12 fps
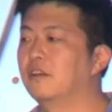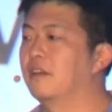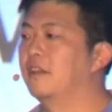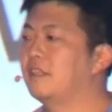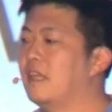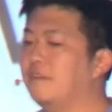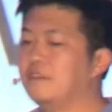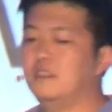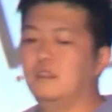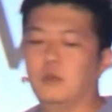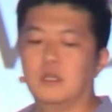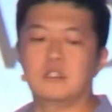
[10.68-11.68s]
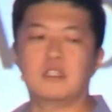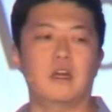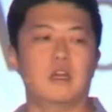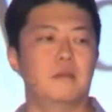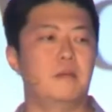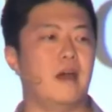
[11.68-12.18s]
this afternoon, we're going to
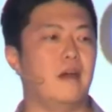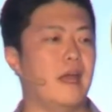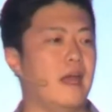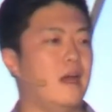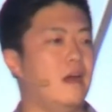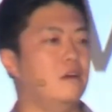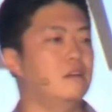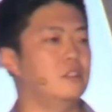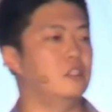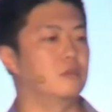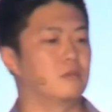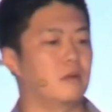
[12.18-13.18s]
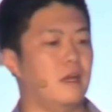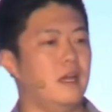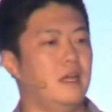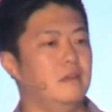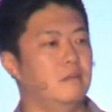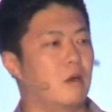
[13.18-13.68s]
talk about how to
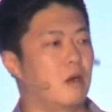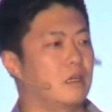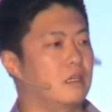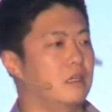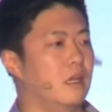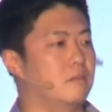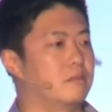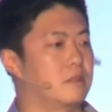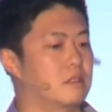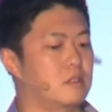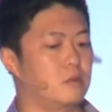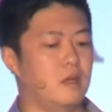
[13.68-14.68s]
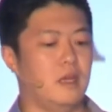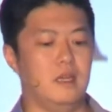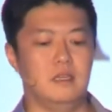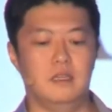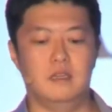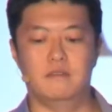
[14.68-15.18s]
write, market, and
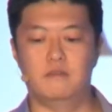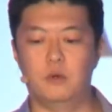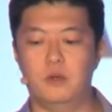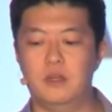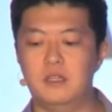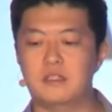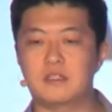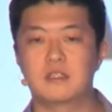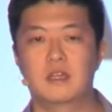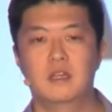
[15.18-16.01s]
persuade in a voice